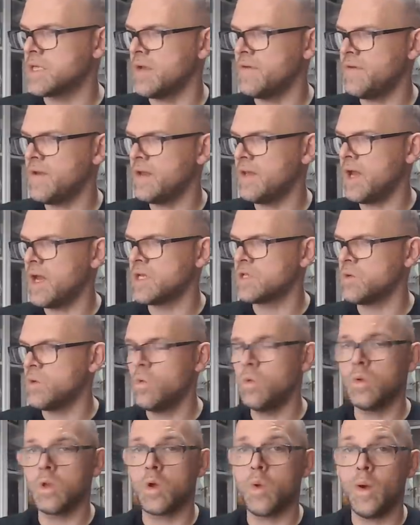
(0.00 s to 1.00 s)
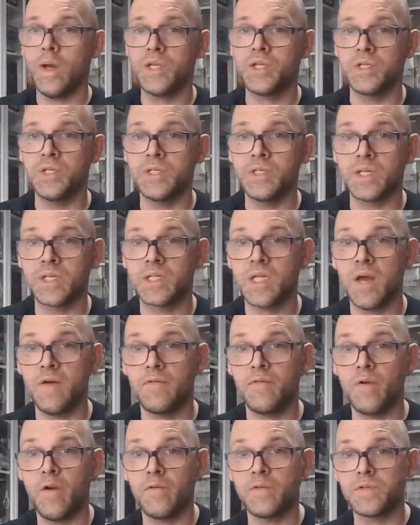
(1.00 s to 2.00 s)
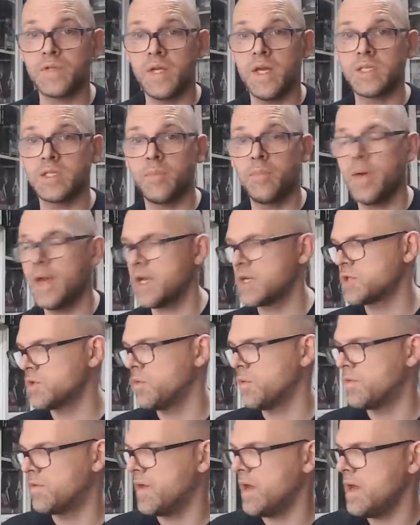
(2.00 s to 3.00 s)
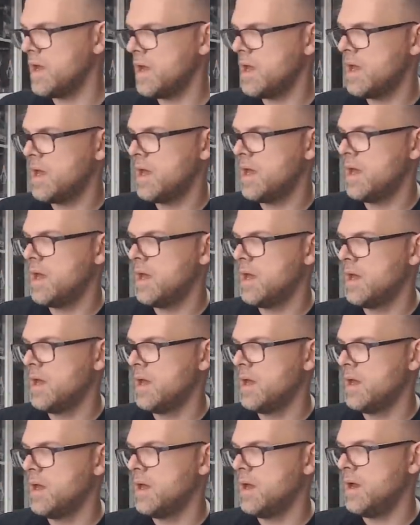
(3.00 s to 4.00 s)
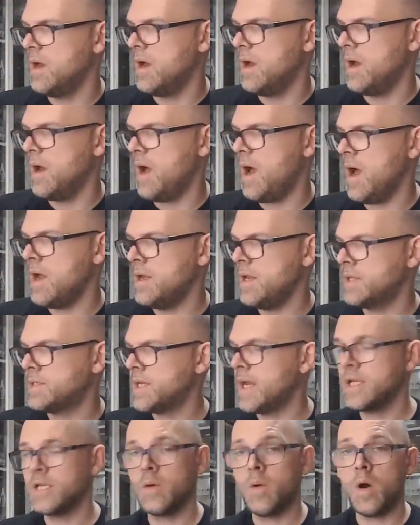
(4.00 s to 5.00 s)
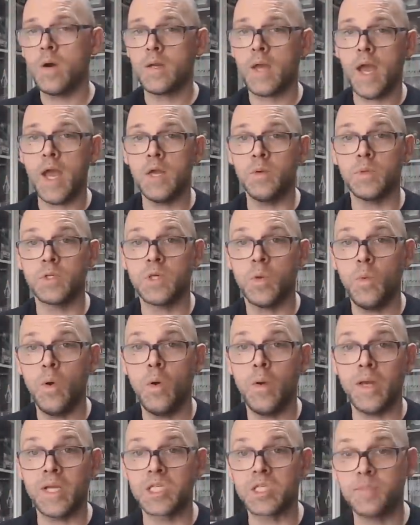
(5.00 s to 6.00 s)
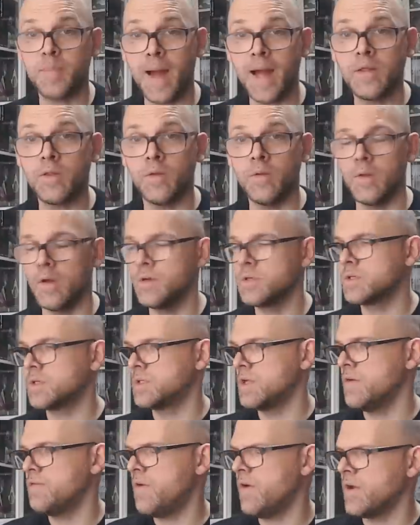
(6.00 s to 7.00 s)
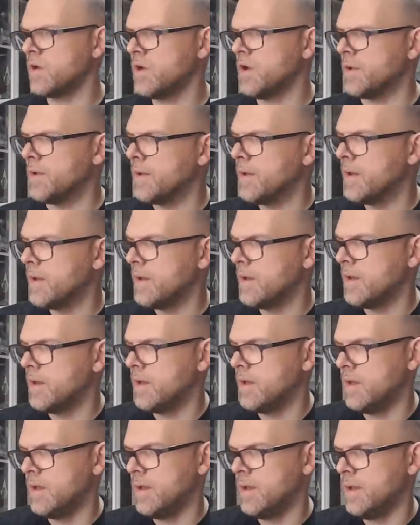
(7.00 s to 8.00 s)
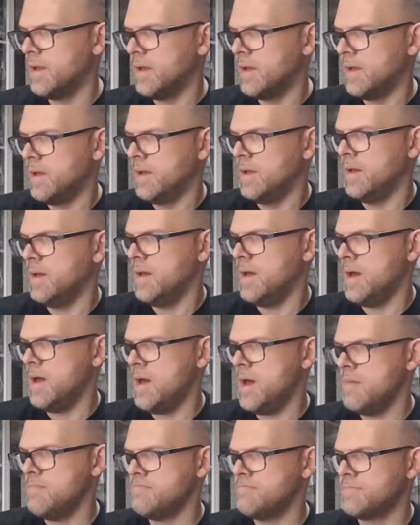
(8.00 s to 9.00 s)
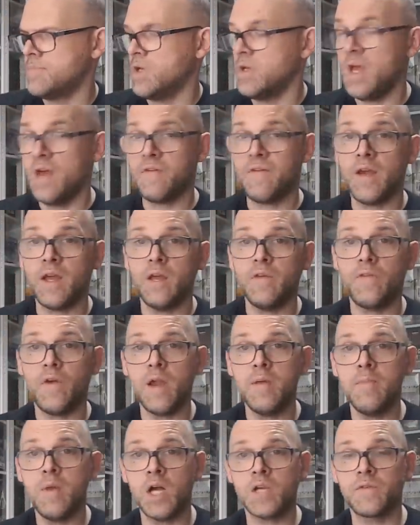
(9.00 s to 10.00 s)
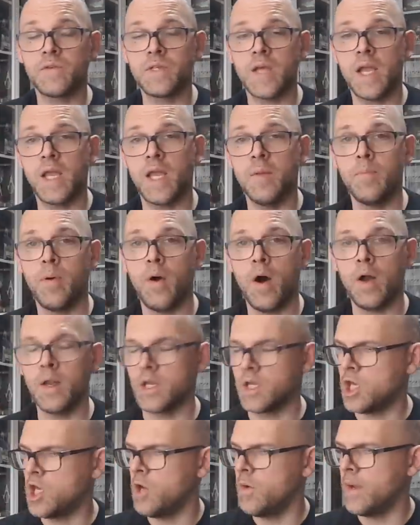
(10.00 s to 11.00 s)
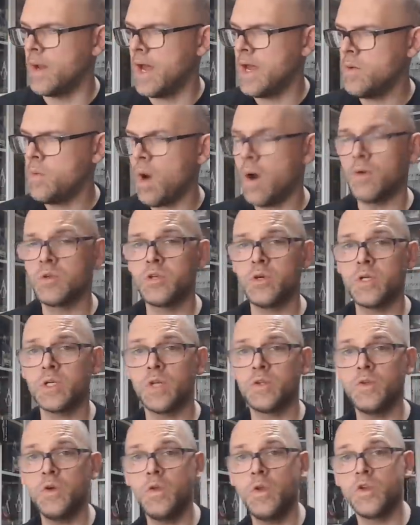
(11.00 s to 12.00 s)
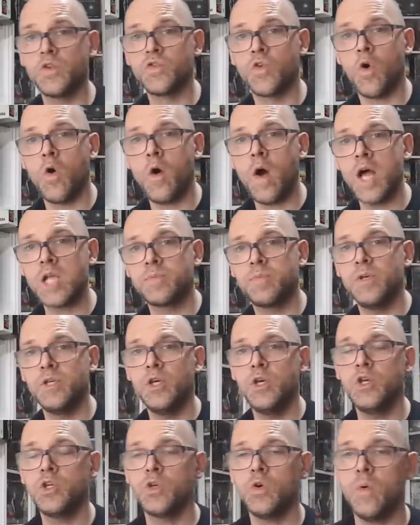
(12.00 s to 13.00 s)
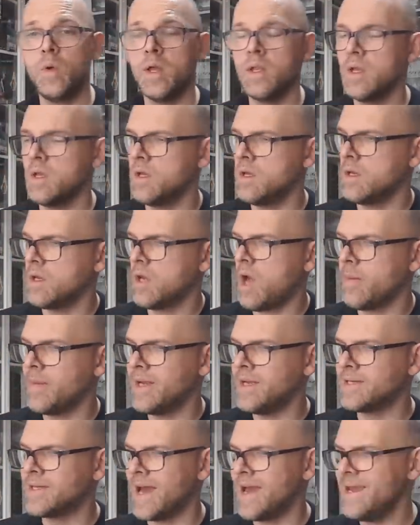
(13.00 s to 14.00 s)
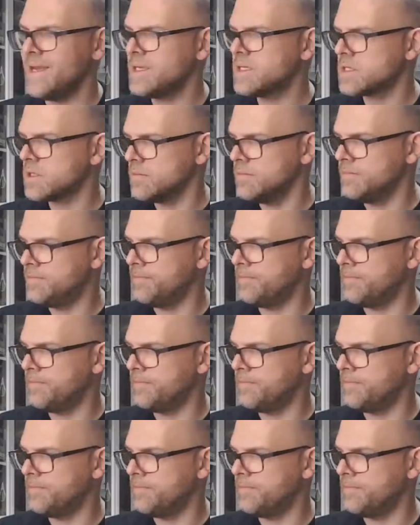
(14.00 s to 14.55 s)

And I think that is all the questions, except for obviously it's a pixel thing. And Nintendo Arcade, which I will expand on those, because they're very good. So yeah, thank you very much for taking part in the Q&A. What I'll do is I'll do the draw, as per usual, in the coming days.